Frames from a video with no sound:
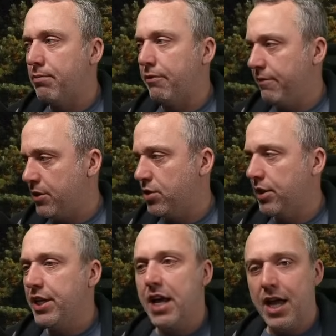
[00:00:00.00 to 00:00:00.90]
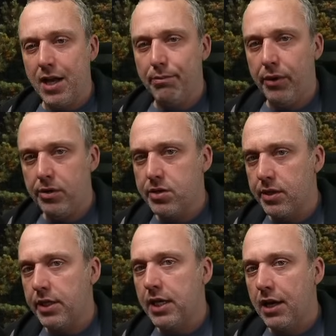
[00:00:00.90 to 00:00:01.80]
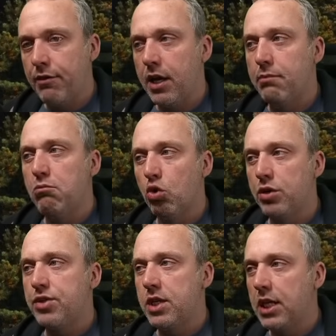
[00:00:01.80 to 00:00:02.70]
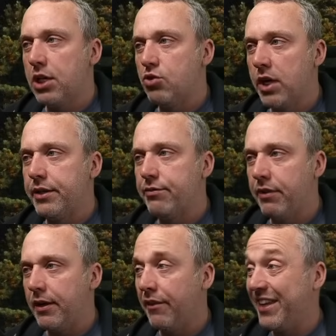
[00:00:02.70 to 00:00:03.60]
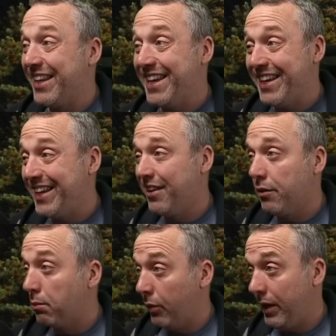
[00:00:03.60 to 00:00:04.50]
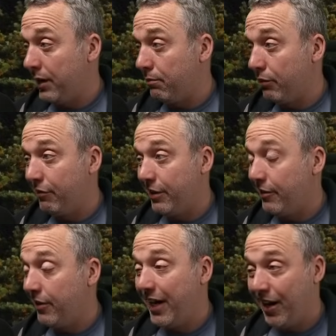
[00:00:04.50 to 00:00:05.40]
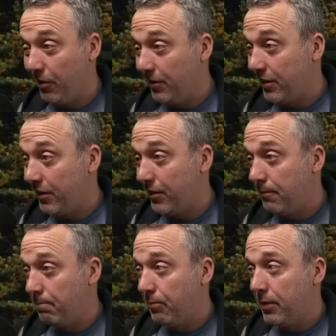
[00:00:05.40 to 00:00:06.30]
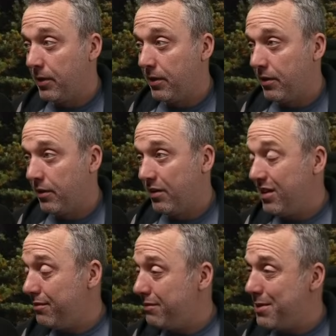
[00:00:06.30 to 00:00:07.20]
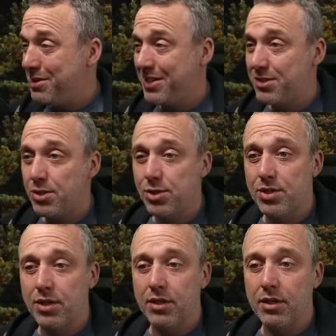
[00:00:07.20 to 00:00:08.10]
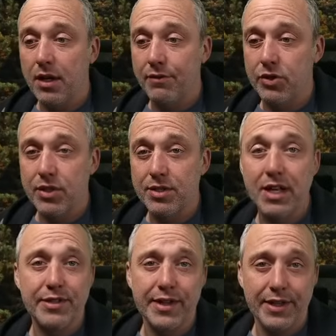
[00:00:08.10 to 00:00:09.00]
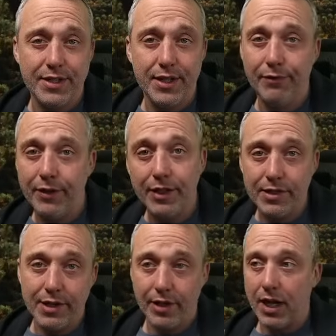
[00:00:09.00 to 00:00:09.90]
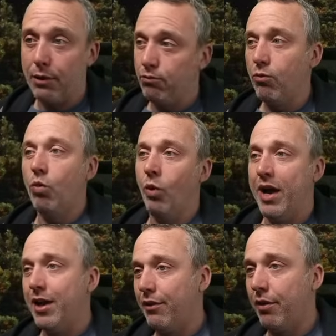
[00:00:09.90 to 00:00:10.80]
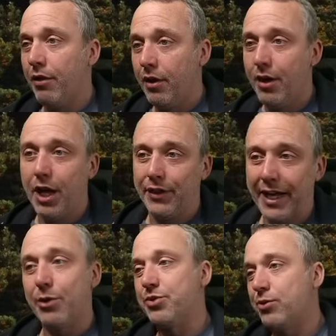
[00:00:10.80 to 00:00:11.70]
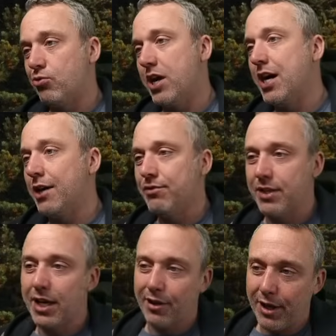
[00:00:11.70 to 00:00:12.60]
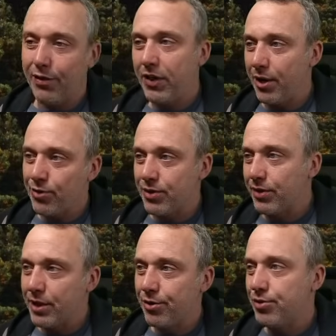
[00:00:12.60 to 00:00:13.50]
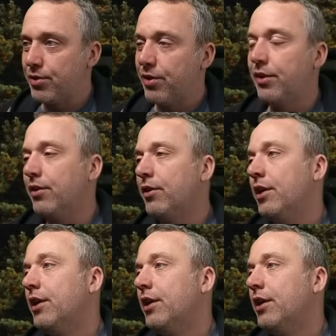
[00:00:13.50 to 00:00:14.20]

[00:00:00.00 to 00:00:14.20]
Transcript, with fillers: professionally and personally, I've had more Seagate drives fail than any other brand provider out there. And maybe that's just a, uh, obviously it's not scientific. It's not like I ran a thousand drives and out of that thousand, here's the